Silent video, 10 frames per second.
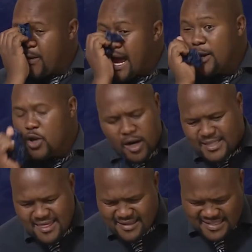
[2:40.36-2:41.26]
we are
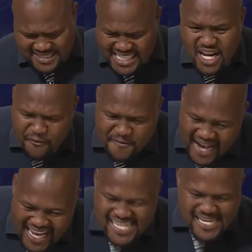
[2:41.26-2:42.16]
not in the Sea of
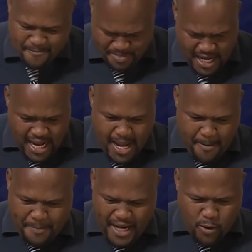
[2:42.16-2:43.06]
Galilee,
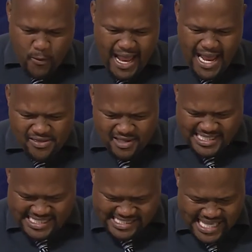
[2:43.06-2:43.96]
but we are in the
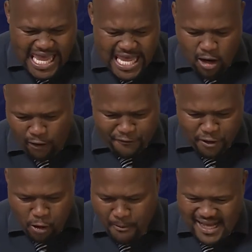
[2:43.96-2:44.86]
sea of
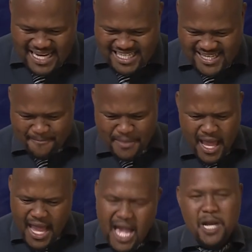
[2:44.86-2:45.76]
humanity,
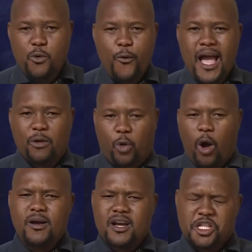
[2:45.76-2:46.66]
and we are
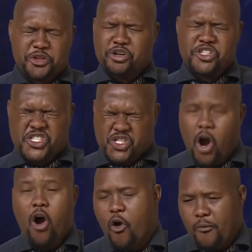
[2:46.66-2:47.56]
going through
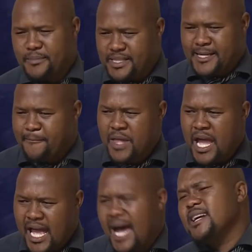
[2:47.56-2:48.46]
storms.
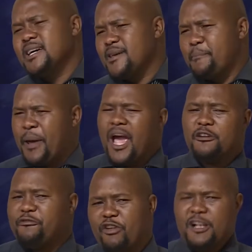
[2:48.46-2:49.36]
And the
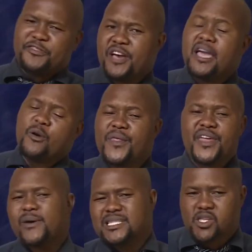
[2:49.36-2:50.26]
painful thing
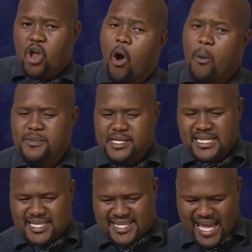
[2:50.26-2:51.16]
with our storms
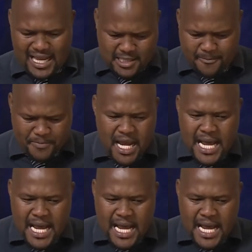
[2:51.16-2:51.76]
is that